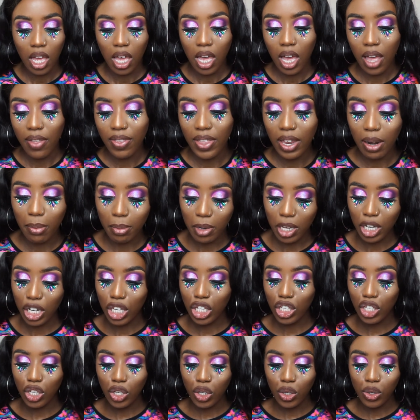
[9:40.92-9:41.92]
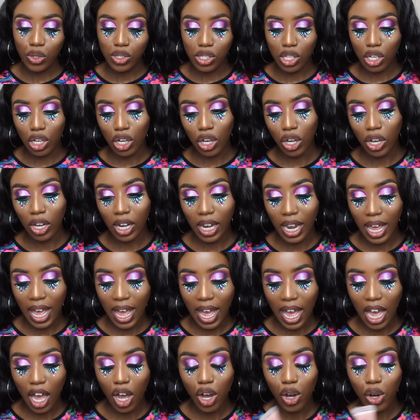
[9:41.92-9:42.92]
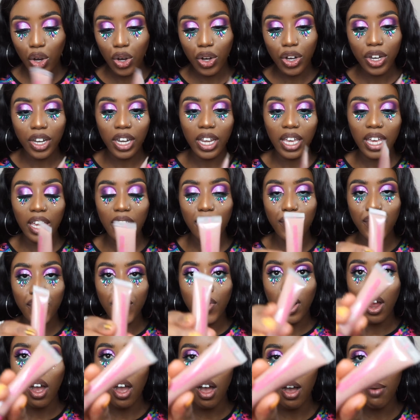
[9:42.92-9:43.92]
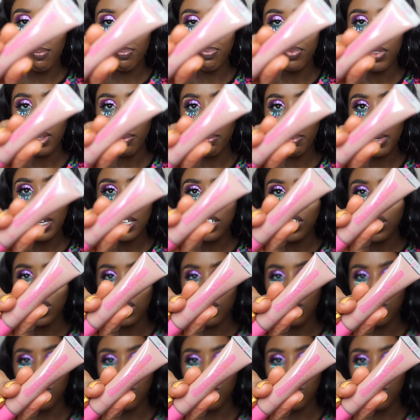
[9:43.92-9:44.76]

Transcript: And then I'm going to use the colour Hunny from Peaches and